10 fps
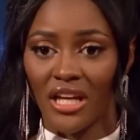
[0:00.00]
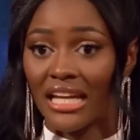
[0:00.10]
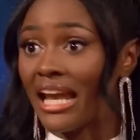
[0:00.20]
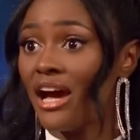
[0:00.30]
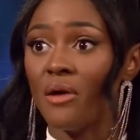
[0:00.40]
feel
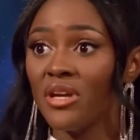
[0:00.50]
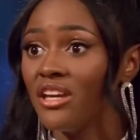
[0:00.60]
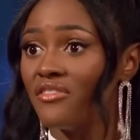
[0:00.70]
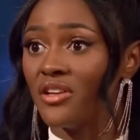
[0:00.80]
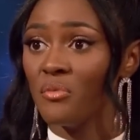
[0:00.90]
like now I'm
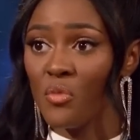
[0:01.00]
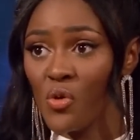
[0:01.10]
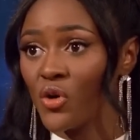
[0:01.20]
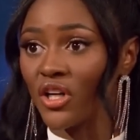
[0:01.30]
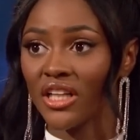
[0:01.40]
even
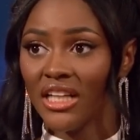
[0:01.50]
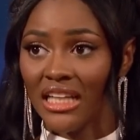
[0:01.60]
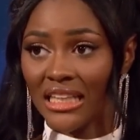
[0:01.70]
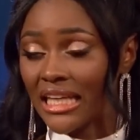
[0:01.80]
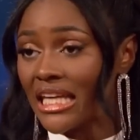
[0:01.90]
more
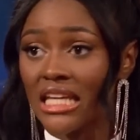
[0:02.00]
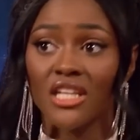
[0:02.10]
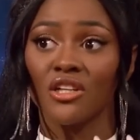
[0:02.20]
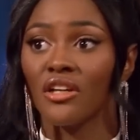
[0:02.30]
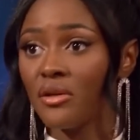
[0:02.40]
like
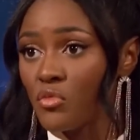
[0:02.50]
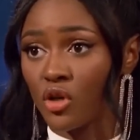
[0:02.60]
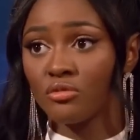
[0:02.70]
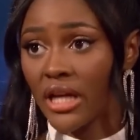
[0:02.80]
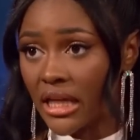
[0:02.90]
eager and
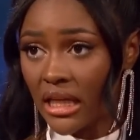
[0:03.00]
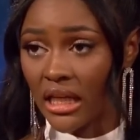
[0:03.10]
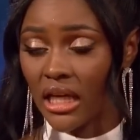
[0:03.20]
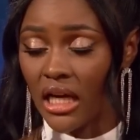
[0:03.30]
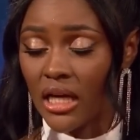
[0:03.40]
more
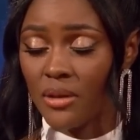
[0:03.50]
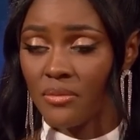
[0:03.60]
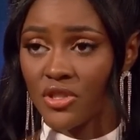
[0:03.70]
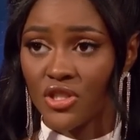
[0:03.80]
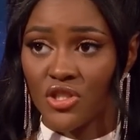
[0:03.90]
ready
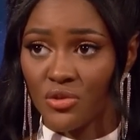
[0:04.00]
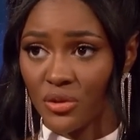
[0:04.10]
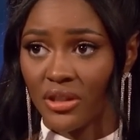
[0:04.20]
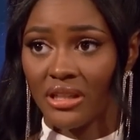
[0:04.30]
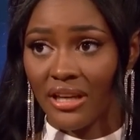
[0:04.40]
um, to
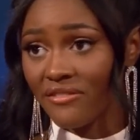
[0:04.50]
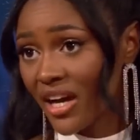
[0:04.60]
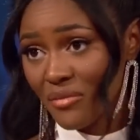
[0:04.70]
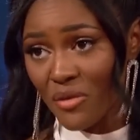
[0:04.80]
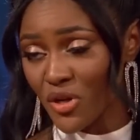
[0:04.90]
truly like
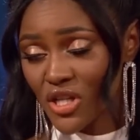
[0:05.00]
find my